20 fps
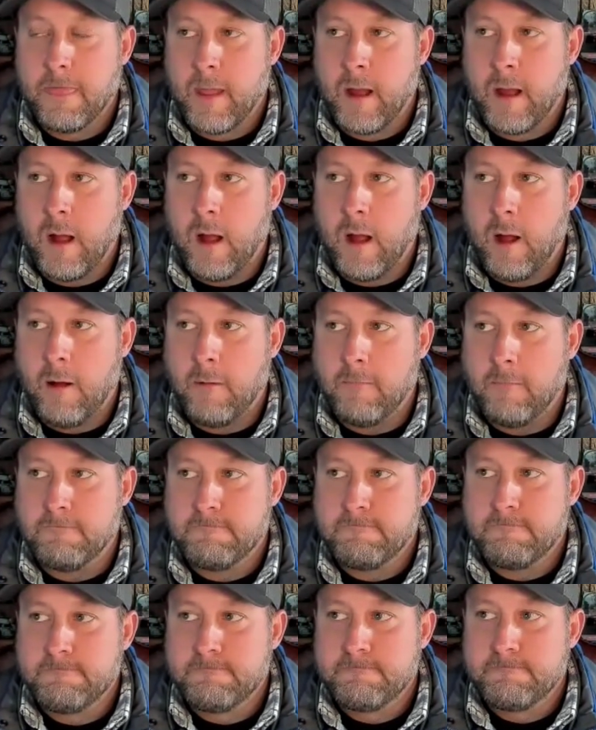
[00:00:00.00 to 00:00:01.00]
um,
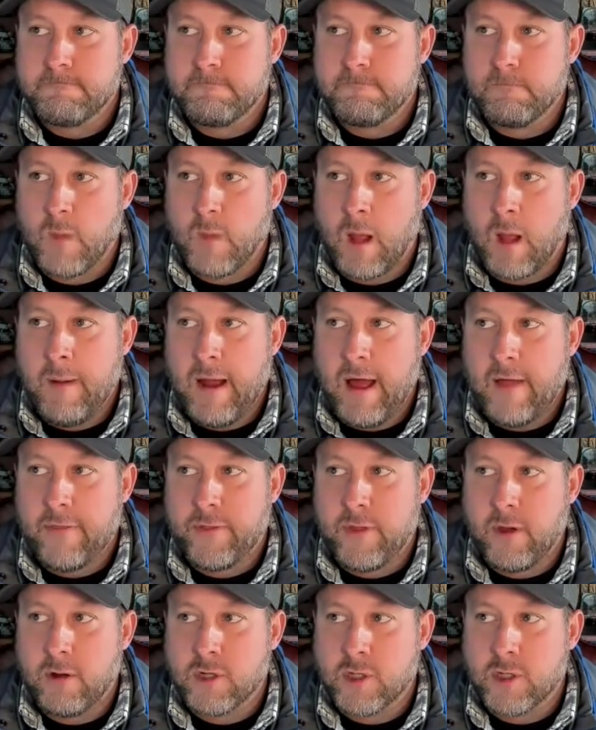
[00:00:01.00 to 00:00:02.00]
about
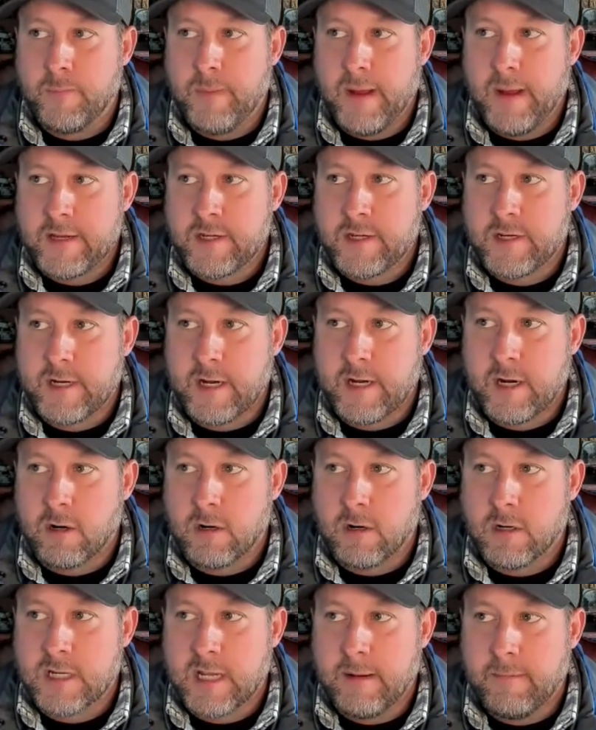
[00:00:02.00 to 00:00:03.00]
those best years
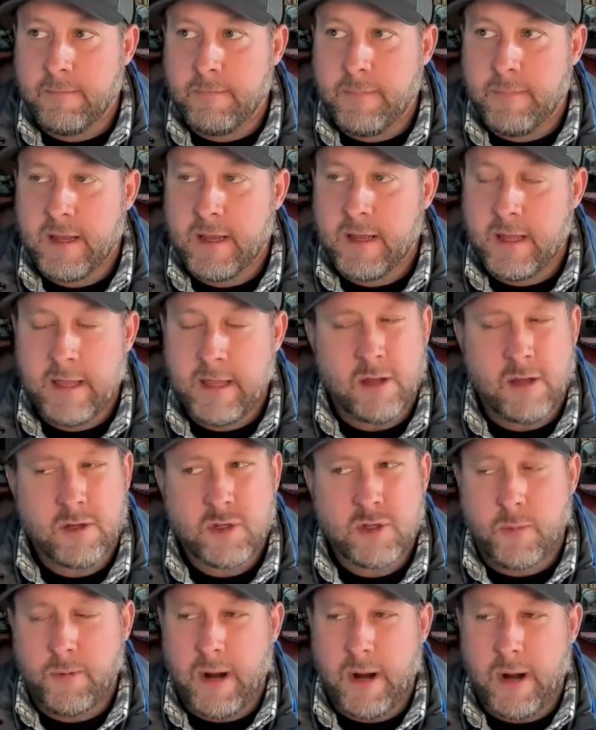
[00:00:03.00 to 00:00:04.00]
and those were
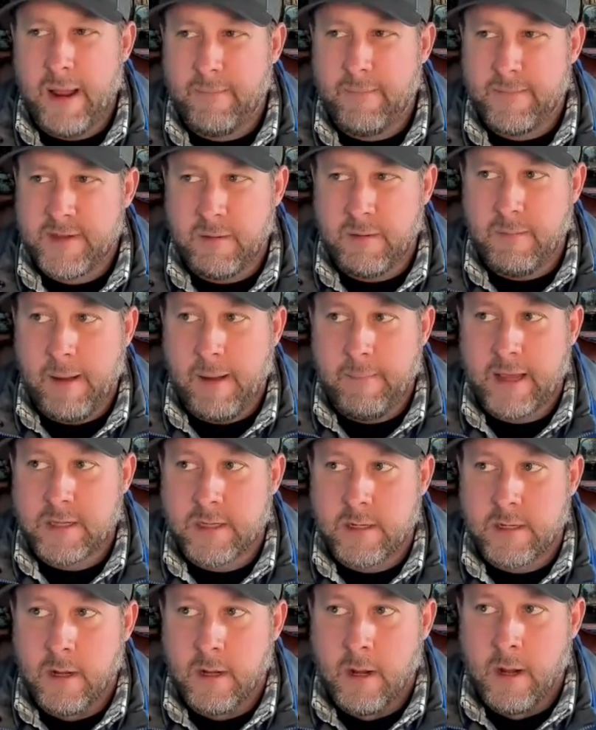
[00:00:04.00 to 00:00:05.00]
probably some of my best
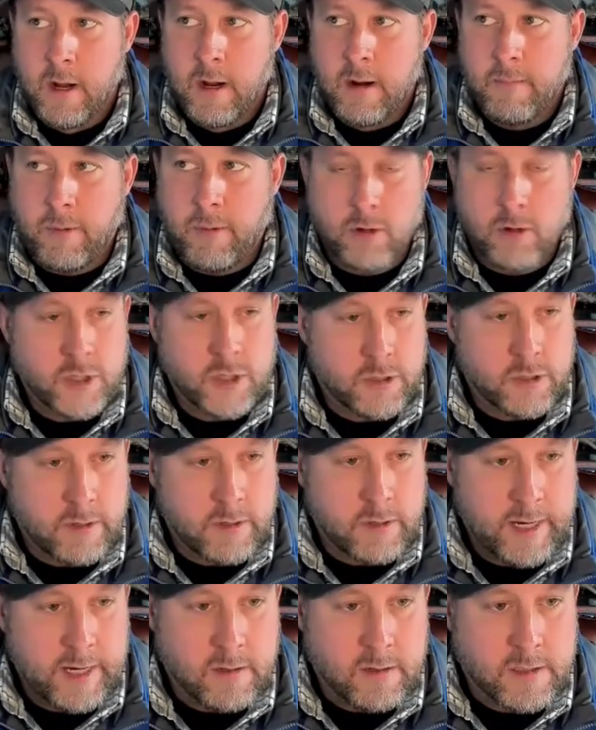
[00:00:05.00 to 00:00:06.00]
personal
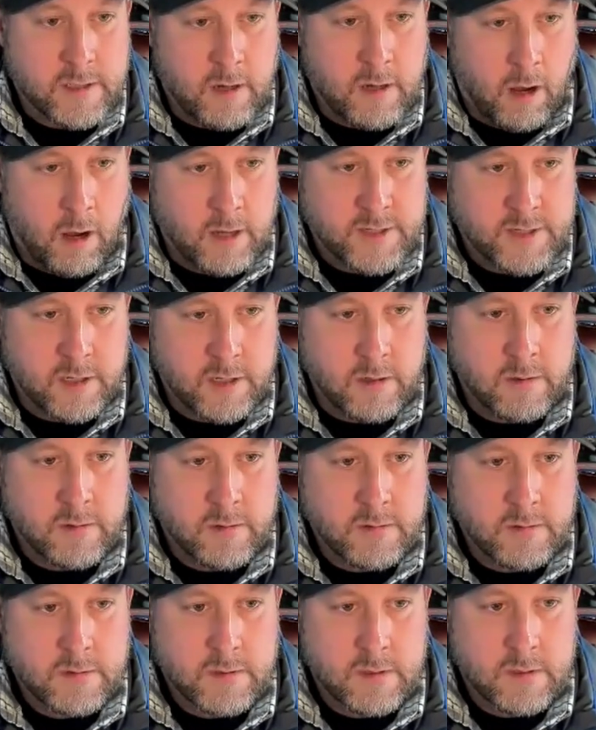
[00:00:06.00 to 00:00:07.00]
years also.
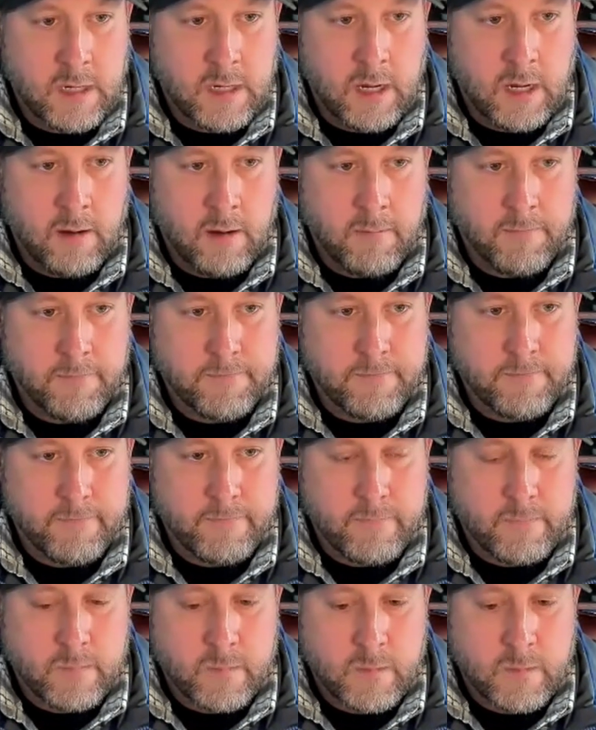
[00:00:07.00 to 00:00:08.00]
Um,
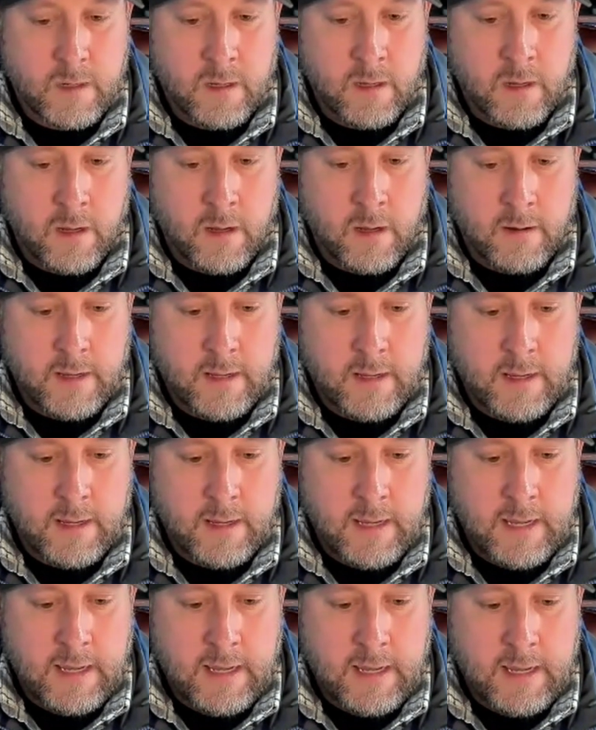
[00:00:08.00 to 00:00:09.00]
uh,
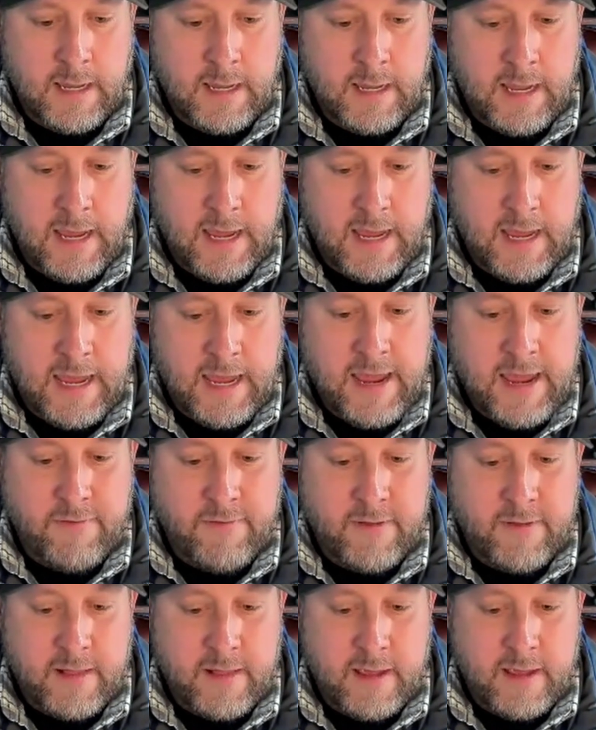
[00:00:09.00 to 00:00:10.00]

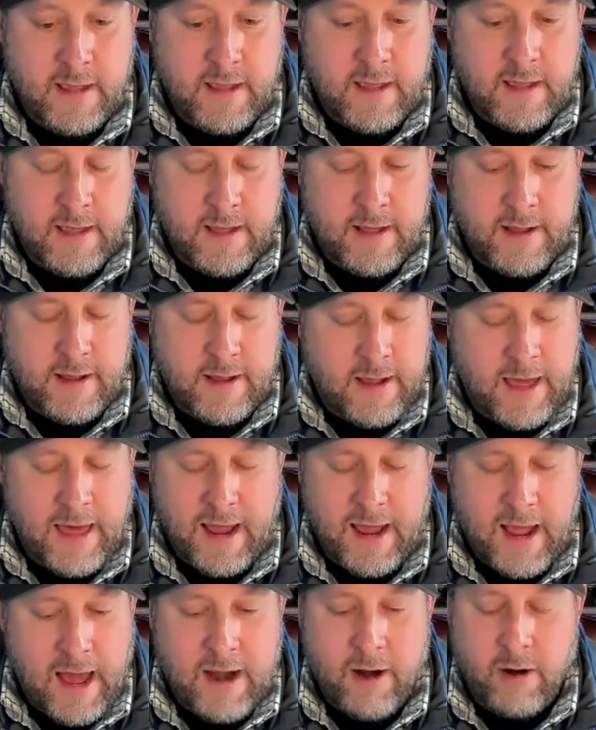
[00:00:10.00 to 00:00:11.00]
Even
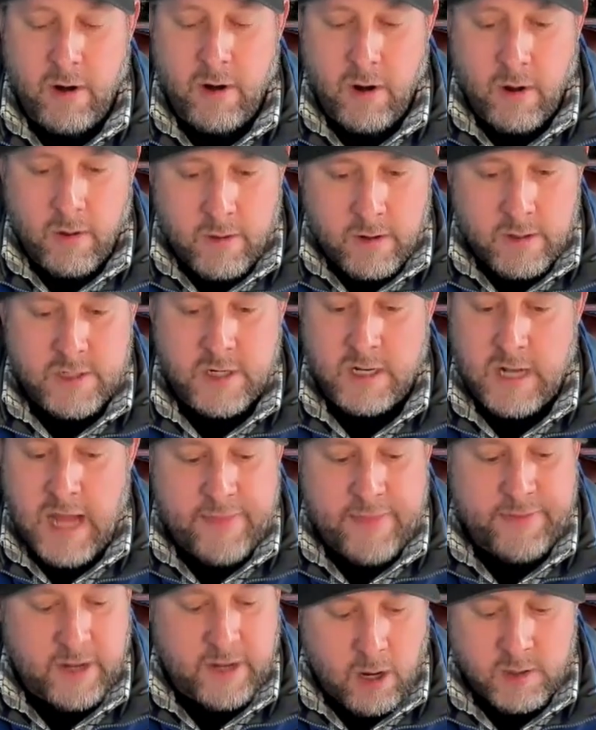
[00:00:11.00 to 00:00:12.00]
I don't know. There's a lot that
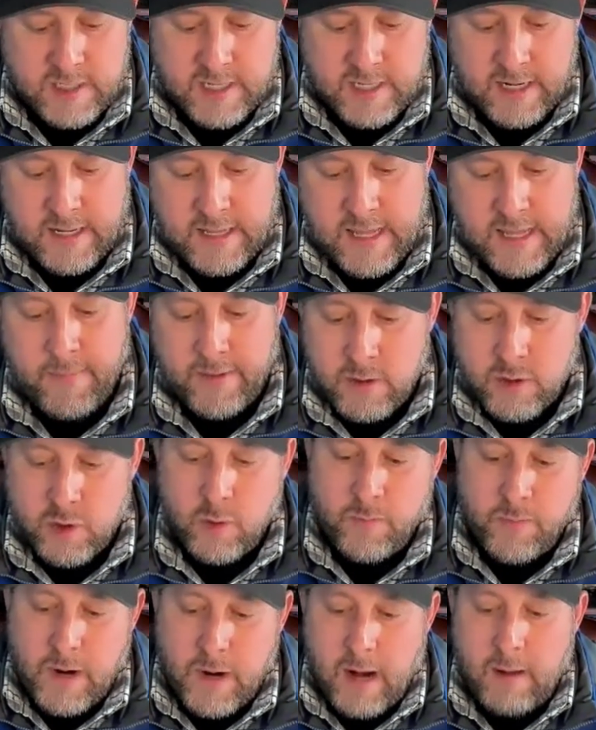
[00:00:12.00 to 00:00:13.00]
goes into that, but those
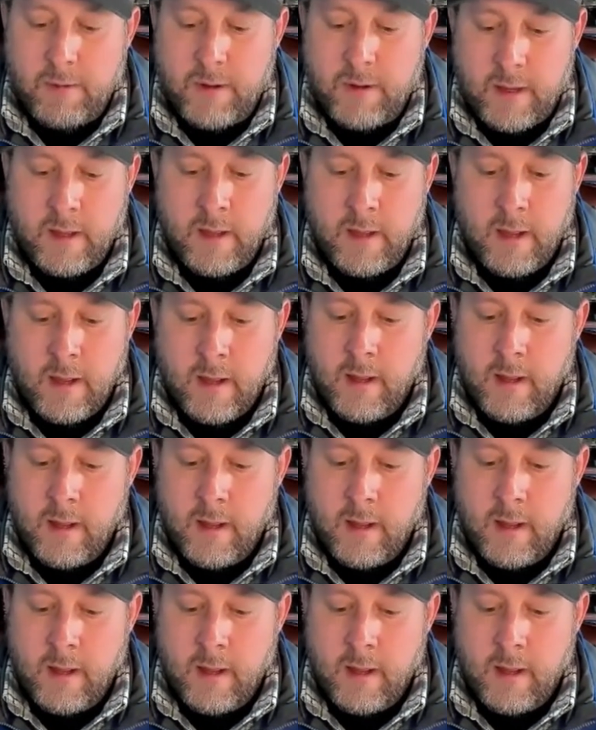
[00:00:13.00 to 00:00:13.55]
were probably